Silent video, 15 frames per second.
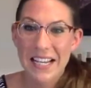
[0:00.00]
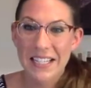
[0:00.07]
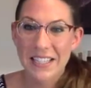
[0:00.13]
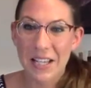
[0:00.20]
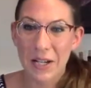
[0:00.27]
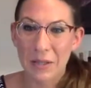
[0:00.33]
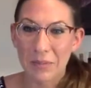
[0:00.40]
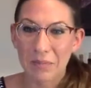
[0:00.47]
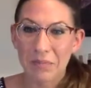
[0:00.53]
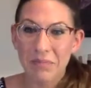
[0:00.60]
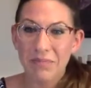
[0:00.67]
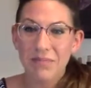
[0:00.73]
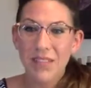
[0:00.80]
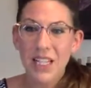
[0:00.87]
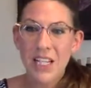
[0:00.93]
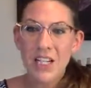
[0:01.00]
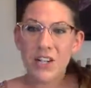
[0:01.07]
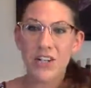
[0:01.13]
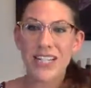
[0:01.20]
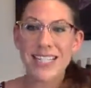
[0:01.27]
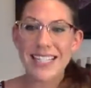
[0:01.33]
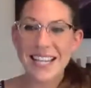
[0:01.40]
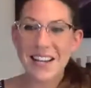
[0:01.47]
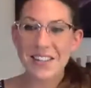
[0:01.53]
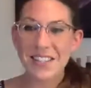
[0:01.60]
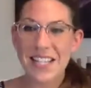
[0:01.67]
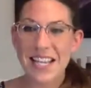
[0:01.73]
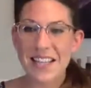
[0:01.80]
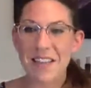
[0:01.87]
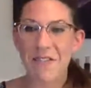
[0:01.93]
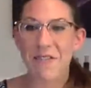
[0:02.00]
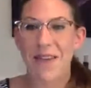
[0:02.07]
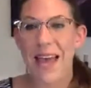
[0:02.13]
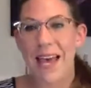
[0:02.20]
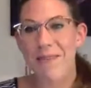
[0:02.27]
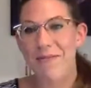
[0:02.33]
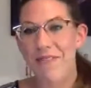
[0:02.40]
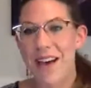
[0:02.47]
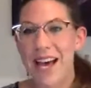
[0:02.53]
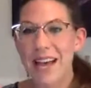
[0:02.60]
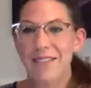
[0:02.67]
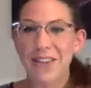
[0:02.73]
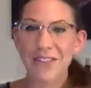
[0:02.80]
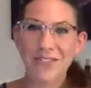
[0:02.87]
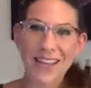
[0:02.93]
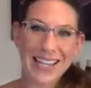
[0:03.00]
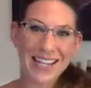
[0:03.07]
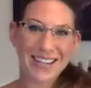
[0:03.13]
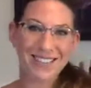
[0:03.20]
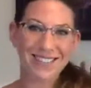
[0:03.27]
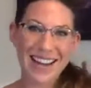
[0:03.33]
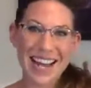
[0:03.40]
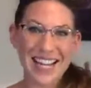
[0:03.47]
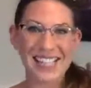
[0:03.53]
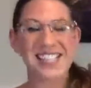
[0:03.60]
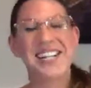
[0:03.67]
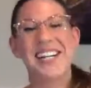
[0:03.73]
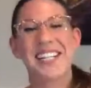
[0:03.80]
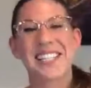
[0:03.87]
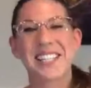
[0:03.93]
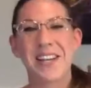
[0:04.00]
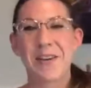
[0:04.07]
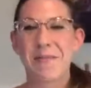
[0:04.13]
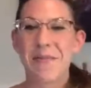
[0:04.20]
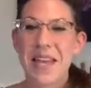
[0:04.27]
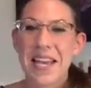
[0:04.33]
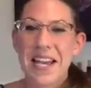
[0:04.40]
So Chris Nelson, the Fab 5 are ready to rock. Awesome.